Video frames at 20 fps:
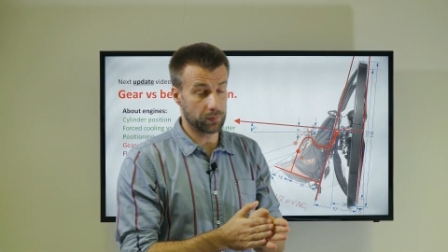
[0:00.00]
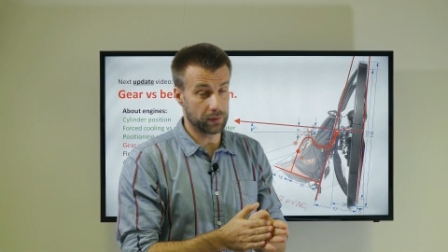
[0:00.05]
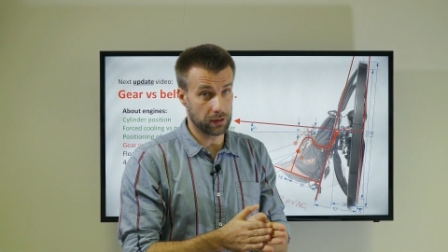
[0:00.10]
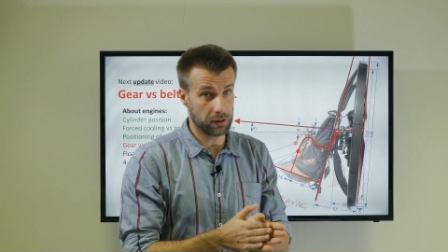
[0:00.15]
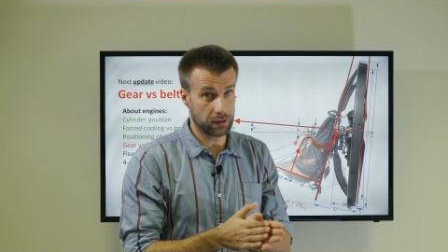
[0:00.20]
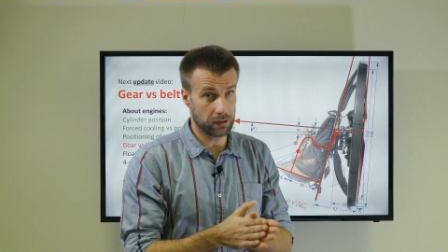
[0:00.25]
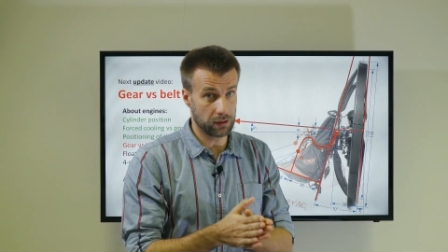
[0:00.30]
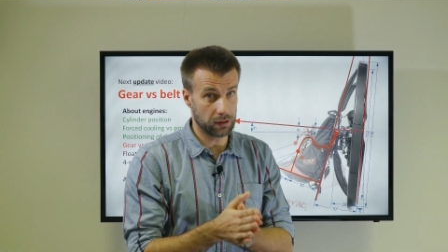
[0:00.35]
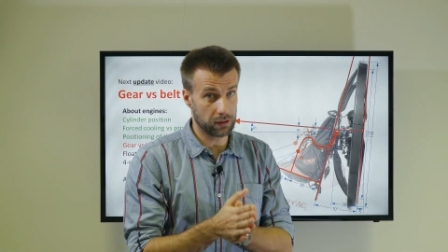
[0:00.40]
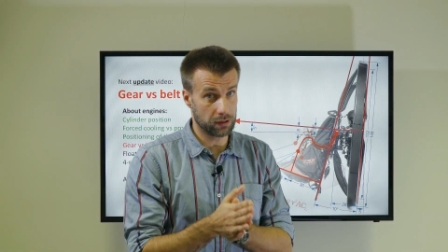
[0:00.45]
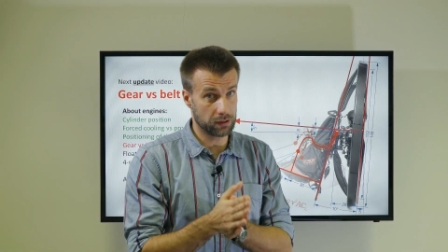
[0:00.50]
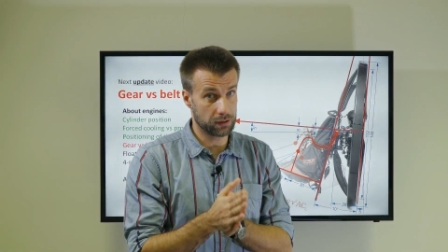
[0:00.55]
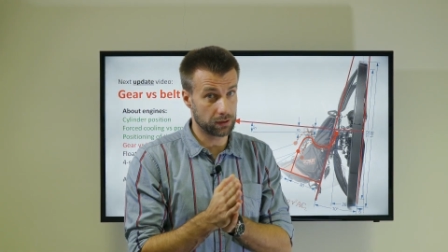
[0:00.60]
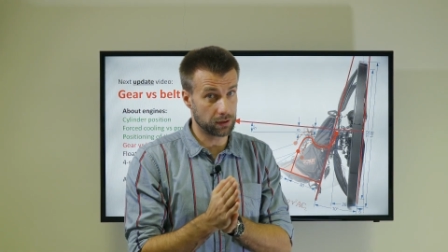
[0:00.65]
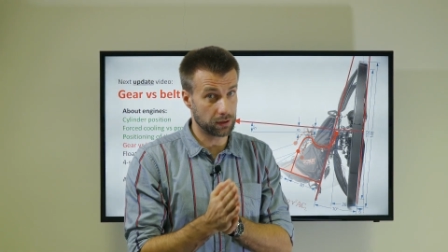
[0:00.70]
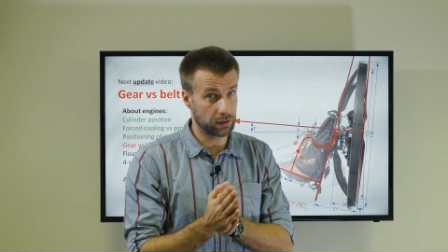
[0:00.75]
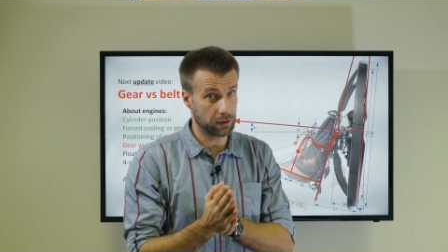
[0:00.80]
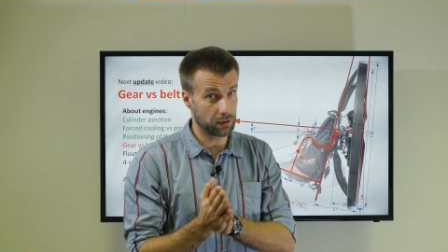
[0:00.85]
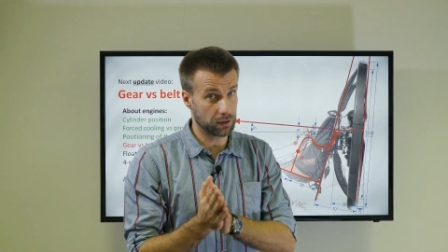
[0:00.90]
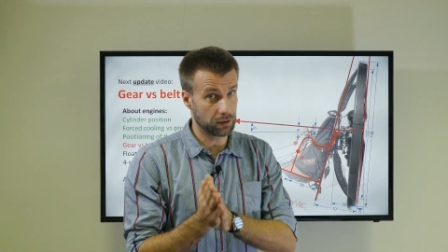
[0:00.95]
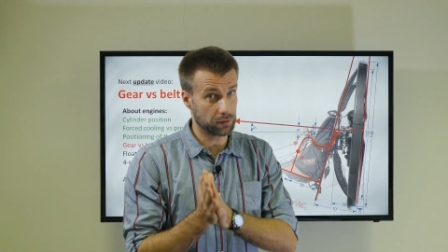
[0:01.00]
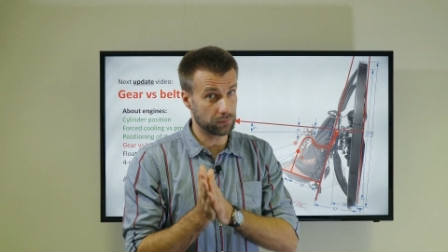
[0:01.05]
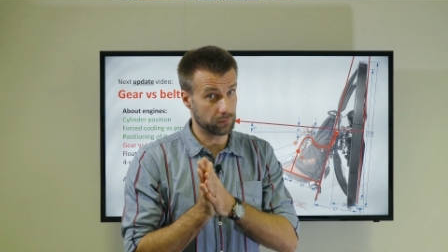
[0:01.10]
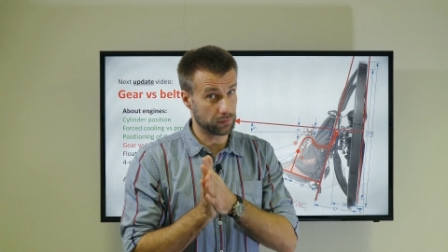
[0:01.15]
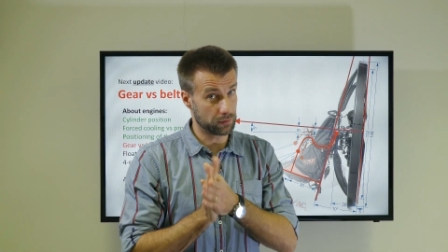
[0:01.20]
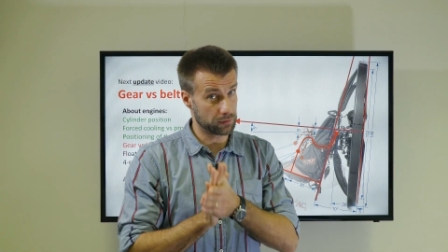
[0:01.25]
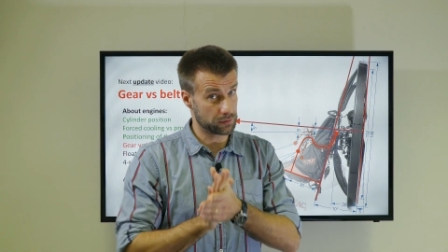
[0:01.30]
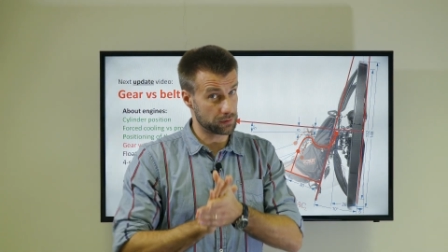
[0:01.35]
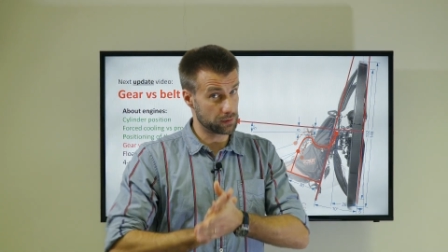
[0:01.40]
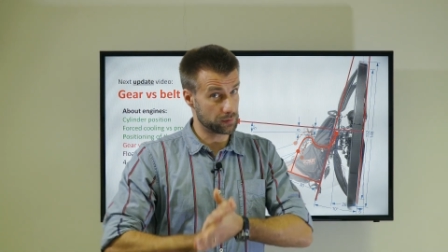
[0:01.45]
be gear
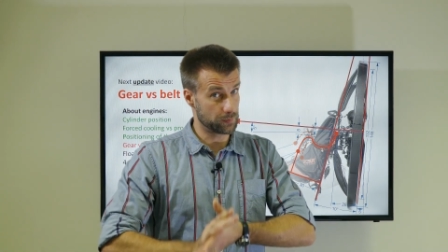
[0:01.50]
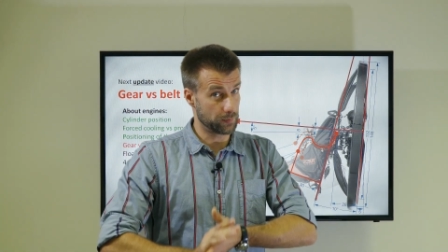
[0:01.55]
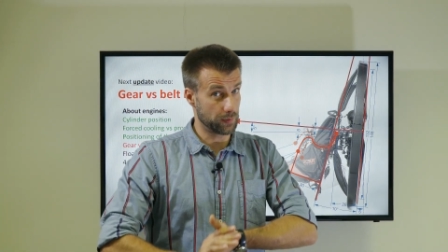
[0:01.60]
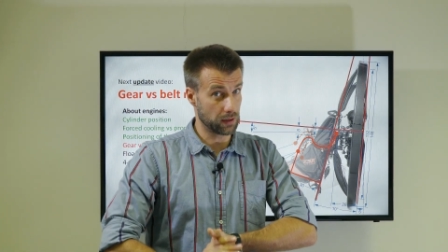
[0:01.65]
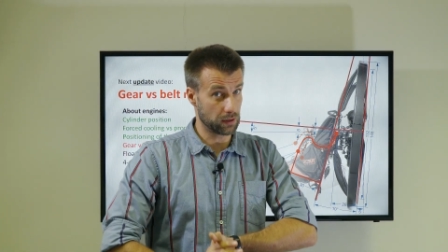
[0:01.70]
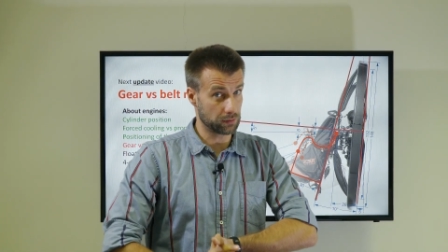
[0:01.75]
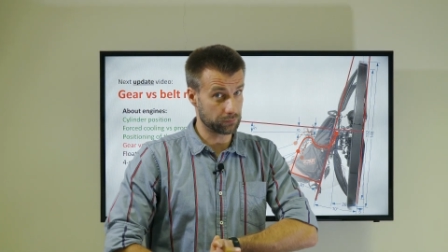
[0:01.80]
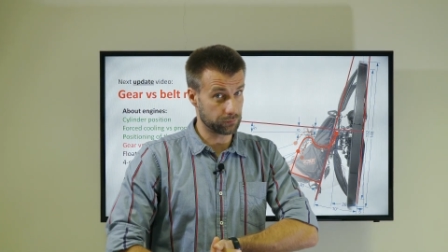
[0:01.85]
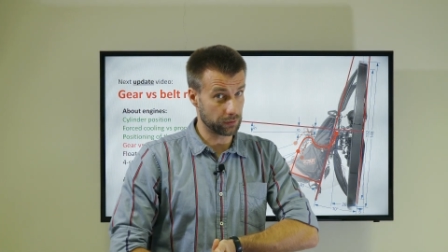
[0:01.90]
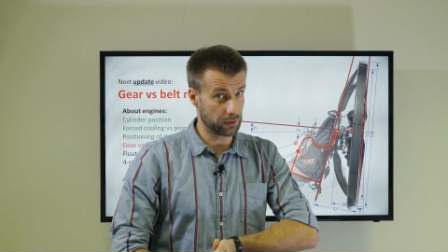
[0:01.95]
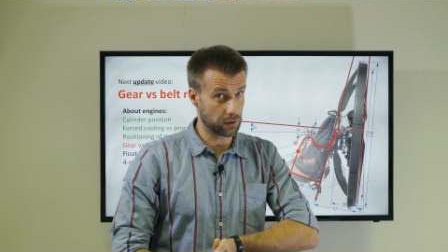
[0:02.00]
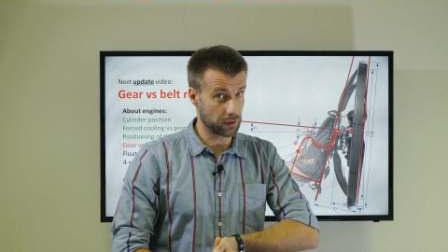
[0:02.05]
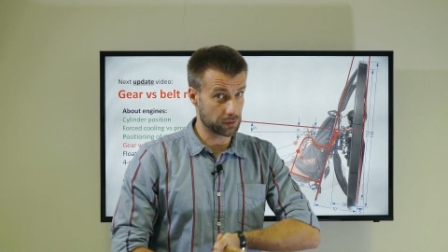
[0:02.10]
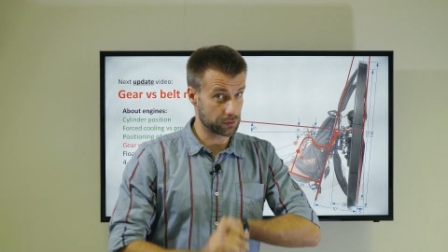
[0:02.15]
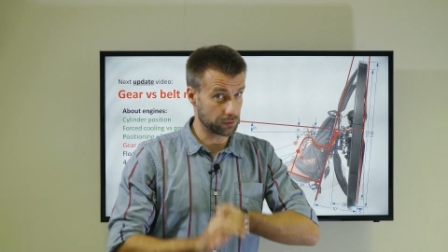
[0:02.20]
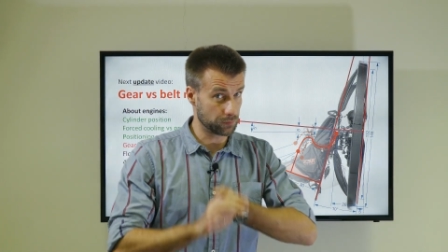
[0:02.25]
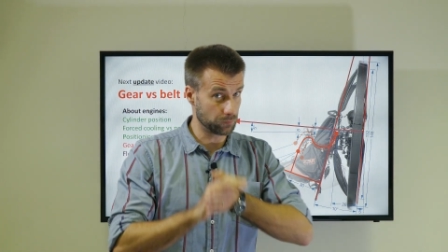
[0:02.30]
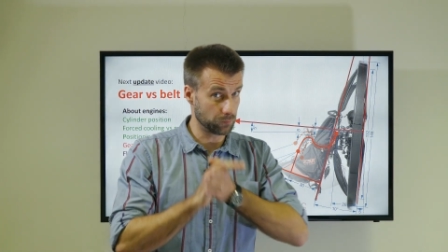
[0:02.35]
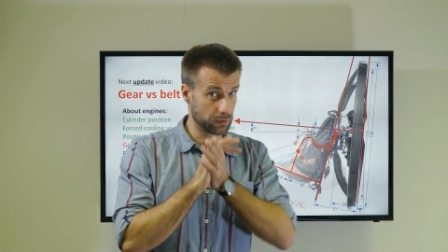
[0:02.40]
versus belt reduction.